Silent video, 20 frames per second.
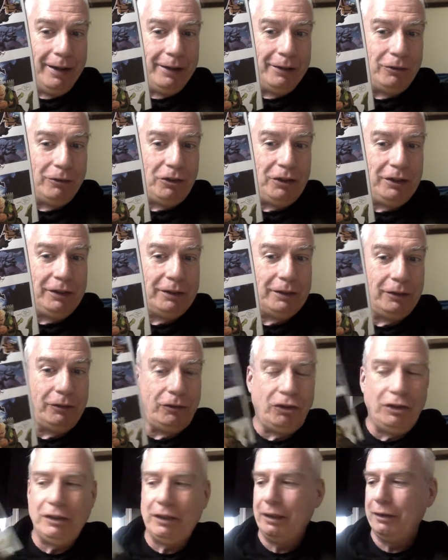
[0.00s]
She's,
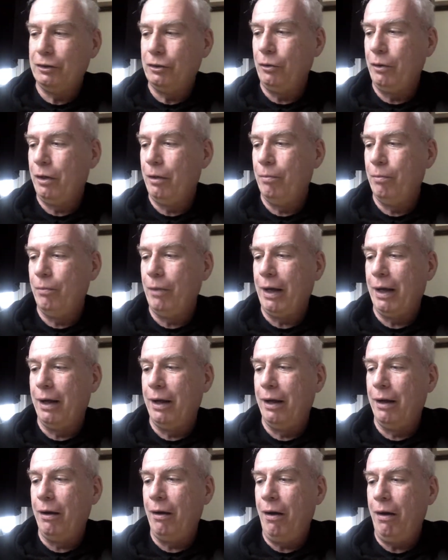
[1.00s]
she says to him,
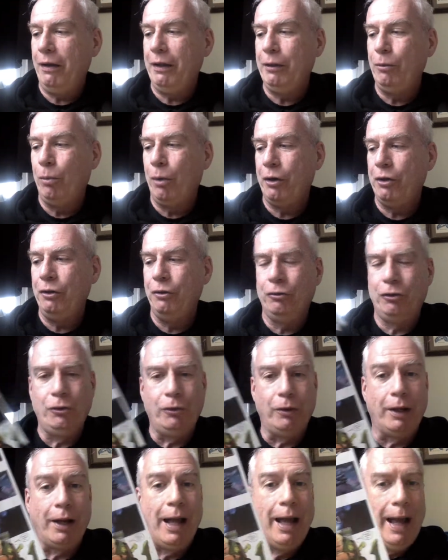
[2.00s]
uh, Ollie, what are you
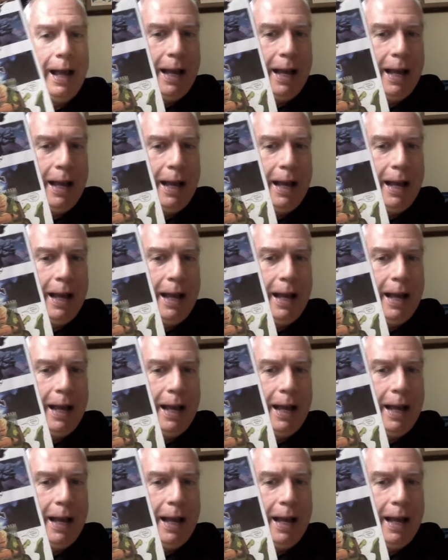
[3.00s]
doing?